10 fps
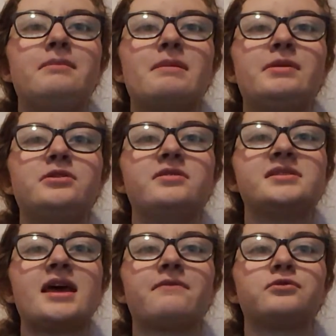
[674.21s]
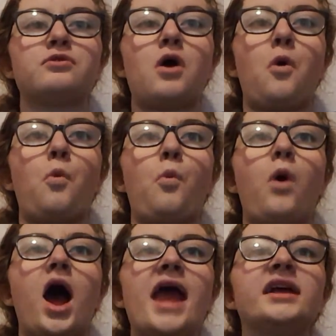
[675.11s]
maybe do this after a
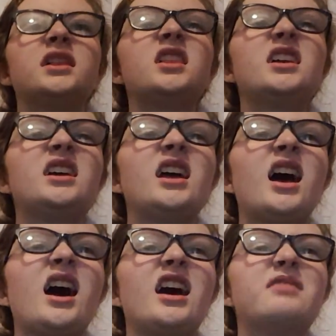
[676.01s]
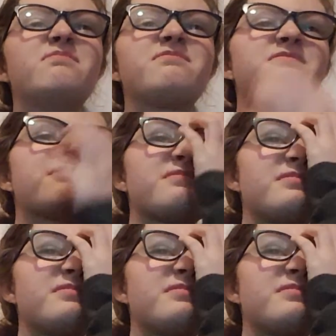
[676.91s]
while. Um,